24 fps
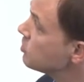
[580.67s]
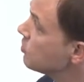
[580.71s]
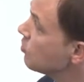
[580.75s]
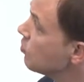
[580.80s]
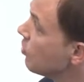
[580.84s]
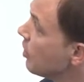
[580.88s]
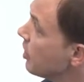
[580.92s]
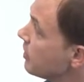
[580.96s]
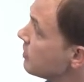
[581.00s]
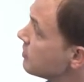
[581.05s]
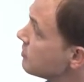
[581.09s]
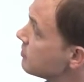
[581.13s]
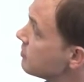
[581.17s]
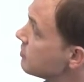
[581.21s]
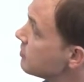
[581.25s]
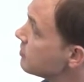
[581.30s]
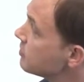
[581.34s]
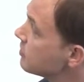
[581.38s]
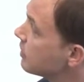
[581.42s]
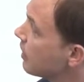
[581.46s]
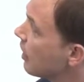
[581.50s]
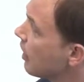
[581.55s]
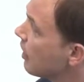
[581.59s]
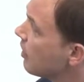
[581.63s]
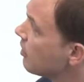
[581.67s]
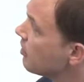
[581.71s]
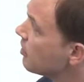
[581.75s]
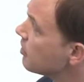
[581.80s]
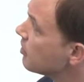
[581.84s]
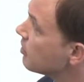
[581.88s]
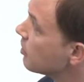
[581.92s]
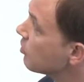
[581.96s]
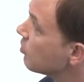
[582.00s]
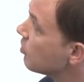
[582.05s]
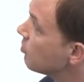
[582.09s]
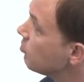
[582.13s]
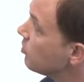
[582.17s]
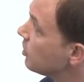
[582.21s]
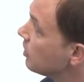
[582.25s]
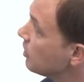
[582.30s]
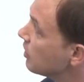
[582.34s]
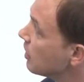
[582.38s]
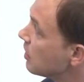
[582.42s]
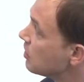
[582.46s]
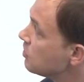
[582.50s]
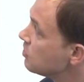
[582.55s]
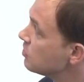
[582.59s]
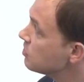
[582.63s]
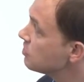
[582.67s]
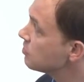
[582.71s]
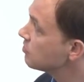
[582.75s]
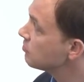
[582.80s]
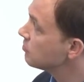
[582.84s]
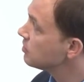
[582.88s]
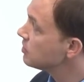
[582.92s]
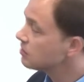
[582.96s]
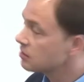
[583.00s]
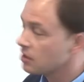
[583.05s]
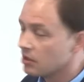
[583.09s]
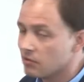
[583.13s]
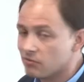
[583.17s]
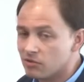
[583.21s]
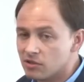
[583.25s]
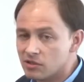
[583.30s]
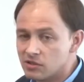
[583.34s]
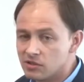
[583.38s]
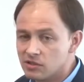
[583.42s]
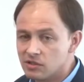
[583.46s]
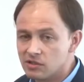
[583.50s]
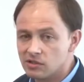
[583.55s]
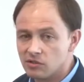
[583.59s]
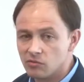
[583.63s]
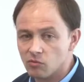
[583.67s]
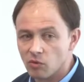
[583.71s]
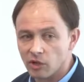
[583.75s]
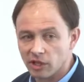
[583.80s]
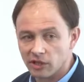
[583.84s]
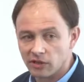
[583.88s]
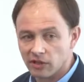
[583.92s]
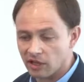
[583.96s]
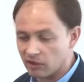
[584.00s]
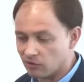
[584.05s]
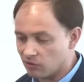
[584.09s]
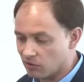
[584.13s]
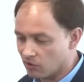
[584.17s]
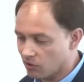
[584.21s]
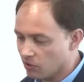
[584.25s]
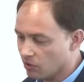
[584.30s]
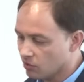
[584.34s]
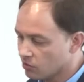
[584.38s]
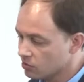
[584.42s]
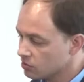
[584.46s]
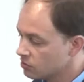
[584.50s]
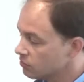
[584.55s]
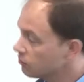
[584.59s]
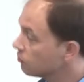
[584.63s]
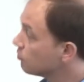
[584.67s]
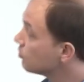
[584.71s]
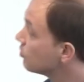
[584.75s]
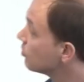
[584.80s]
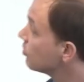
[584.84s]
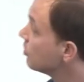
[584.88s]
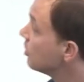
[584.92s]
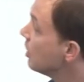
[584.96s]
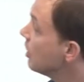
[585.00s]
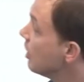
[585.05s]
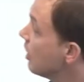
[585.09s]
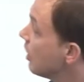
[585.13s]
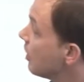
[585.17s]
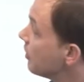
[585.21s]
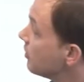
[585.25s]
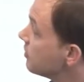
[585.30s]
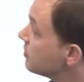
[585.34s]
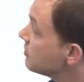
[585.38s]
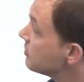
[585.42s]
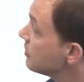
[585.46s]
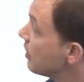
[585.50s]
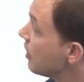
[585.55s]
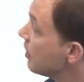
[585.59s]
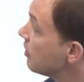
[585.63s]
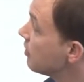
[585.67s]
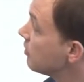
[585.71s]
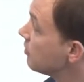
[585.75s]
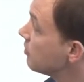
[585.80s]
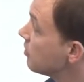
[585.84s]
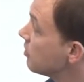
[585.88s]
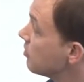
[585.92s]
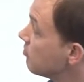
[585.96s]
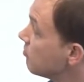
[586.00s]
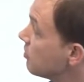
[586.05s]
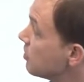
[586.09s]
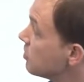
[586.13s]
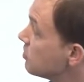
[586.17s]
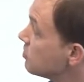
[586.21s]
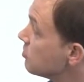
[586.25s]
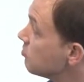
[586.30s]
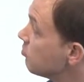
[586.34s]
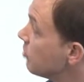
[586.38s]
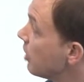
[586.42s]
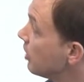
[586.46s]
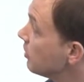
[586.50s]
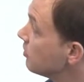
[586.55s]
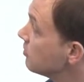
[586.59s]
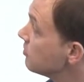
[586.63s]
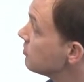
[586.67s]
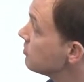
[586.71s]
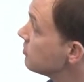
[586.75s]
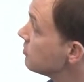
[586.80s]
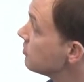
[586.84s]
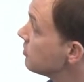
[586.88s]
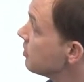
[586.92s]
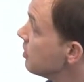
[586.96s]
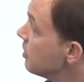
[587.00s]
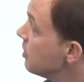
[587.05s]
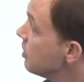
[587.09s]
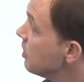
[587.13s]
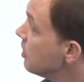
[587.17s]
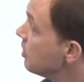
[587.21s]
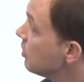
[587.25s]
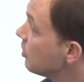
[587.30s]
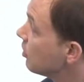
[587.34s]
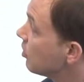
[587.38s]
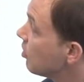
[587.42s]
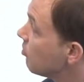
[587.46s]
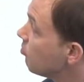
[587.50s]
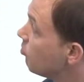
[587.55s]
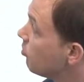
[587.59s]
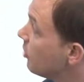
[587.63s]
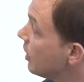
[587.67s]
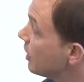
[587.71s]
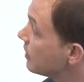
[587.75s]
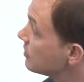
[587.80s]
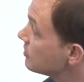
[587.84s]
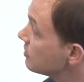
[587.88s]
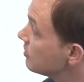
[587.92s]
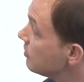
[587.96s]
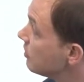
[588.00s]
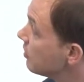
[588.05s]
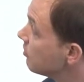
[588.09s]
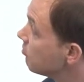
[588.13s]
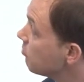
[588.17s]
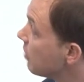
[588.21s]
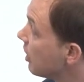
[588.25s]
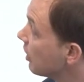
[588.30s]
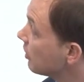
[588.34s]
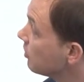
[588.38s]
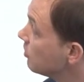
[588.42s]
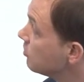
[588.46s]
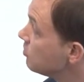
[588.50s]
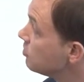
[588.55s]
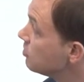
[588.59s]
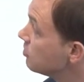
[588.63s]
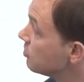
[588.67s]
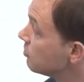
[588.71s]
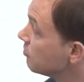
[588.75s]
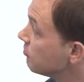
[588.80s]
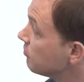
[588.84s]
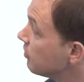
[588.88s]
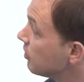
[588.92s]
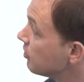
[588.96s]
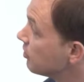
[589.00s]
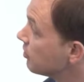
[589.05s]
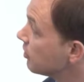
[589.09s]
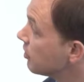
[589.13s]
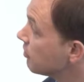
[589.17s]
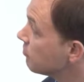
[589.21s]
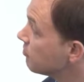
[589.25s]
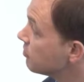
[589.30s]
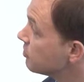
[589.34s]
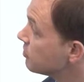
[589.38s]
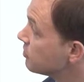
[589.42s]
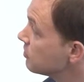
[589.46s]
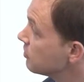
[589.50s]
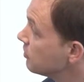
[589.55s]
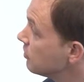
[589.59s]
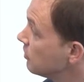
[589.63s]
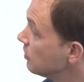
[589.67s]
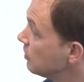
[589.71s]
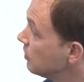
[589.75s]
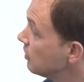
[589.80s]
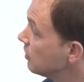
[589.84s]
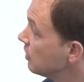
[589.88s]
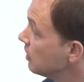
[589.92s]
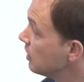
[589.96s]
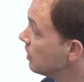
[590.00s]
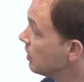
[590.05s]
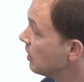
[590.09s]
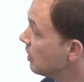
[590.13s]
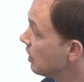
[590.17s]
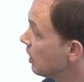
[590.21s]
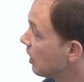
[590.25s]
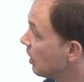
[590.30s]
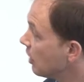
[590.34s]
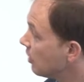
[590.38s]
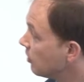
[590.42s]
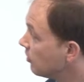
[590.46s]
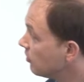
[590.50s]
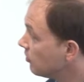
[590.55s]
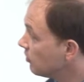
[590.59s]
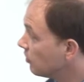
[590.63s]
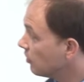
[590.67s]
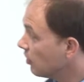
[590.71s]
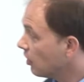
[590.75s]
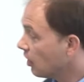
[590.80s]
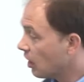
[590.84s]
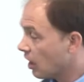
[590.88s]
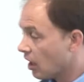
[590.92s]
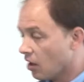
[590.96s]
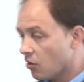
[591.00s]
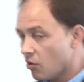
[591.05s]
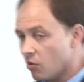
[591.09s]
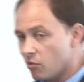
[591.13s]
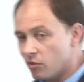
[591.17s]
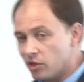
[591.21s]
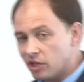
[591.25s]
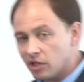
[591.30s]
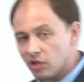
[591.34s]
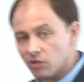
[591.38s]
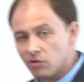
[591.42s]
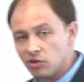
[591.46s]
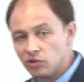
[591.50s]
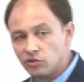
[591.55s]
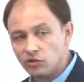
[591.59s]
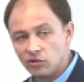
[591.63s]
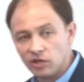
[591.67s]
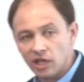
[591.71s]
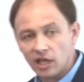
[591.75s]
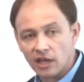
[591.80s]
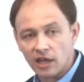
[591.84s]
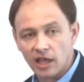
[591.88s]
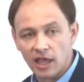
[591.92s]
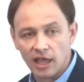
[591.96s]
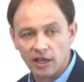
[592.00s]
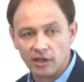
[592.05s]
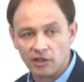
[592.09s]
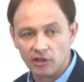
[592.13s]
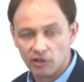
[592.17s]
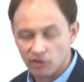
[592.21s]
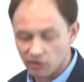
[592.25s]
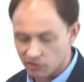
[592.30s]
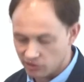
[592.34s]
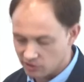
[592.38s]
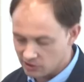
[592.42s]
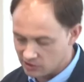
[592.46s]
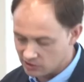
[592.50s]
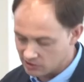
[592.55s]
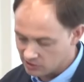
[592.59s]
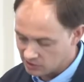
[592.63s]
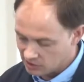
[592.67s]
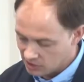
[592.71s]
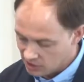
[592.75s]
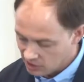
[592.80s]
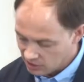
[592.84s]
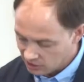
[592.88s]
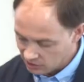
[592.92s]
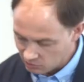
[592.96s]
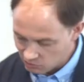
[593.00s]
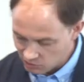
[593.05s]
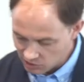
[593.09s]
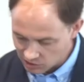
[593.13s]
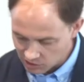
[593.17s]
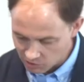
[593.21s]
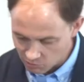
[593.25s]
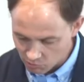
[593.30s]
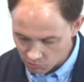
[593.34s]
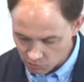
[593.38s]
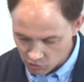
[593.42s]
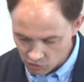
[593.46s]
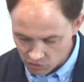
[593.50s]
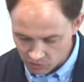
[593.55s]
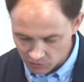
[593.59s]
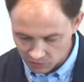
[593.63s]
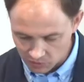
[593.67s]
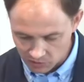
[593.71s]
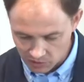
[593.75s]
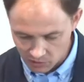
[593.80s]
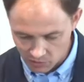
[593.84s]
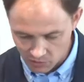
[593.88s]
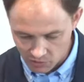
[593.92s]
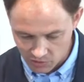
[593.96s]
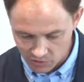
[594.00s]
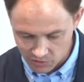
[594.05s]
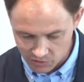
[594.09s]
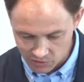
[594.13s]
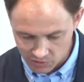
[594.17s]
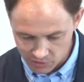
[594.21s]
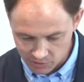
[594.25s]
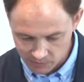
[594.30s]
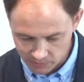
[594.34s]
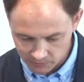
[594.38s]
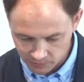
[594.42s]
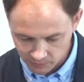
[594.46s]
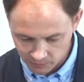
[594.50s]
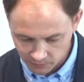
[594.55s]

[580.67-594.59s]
The one is the scale and the cryptic nature of these diversities and what that holds for understanding their invasion patterns, the complexity and magnitude of fungal diversity, and how are we going to get a handle on this that we can move towards